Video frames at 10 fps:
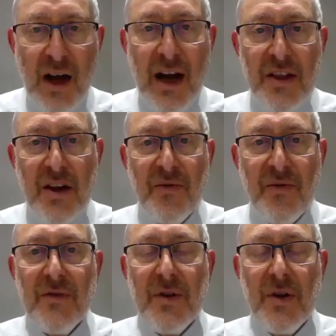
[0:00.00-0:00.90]
And
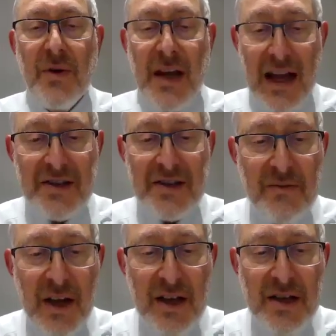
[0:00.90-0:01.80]
therefore, even though he has the
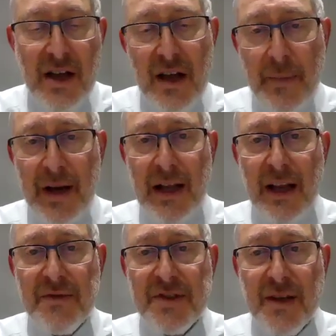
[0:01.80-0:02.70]
means, but he
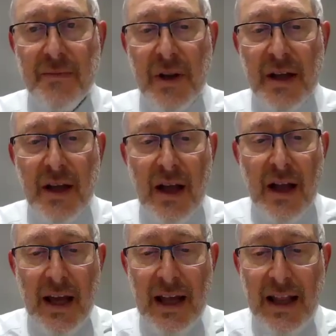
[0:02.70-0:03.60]
lives simply,
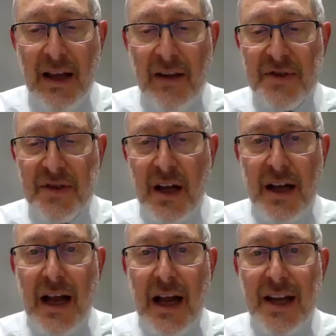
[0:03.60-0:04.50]
he lives
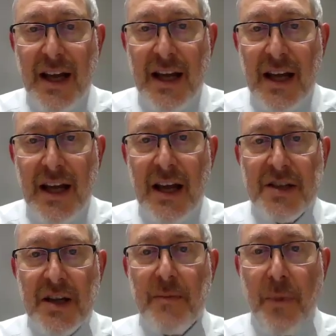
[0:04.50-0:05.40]
and he
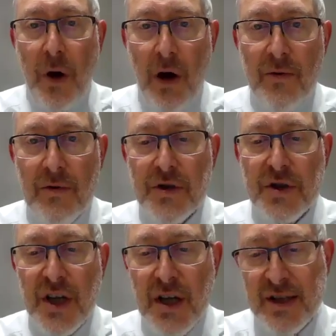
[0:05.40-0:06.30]
is a parush.